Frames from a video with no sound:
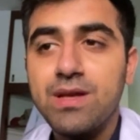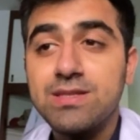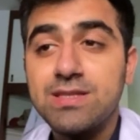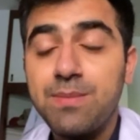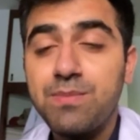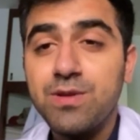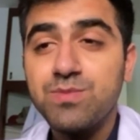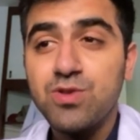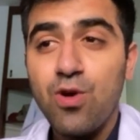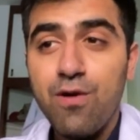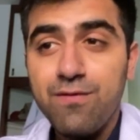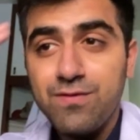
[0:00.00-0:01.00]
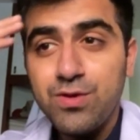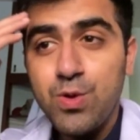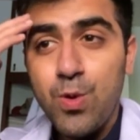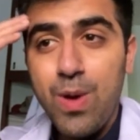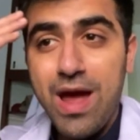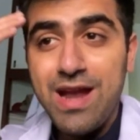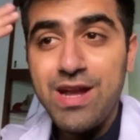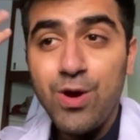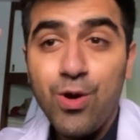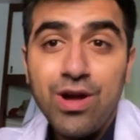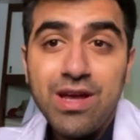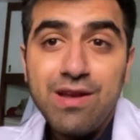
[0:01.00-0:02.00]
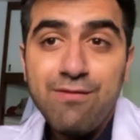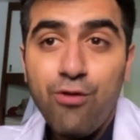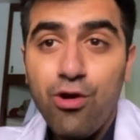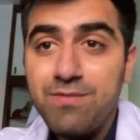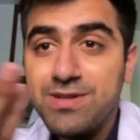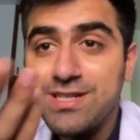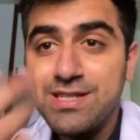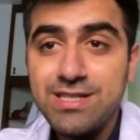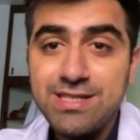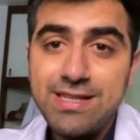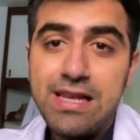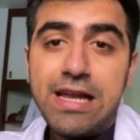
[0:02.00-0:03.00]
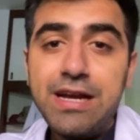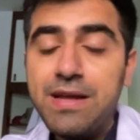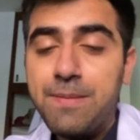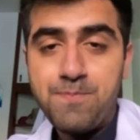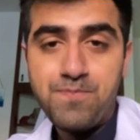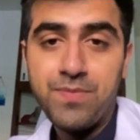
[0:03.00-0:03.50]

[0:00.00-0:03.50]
symptoms of you know end organ involvement such as delirium.